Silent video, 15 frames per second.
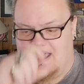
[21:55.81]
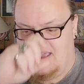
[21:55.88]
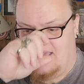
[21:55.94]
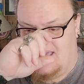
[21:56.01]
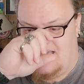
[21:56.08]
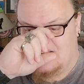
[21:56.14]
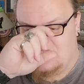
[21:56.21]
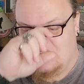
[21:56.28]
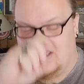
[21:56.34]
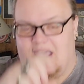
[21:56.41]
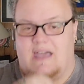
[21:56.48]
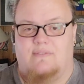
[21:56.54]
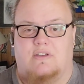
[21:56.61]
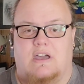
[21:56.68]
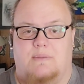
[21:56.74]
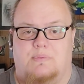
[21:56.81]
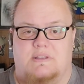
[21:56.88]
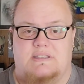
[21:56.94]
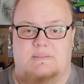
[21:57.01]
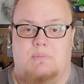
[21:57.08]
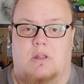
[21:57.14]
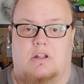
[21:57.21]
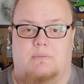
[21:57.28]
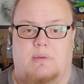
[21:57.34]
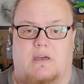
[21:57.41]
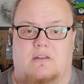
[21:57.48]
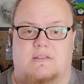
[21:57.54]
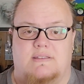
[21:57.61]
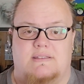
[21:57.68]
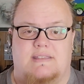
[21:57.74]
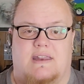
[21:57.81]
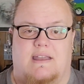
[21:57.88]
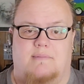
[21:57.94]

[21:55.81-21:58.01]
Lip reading: I actually have a couple of smaller bottles that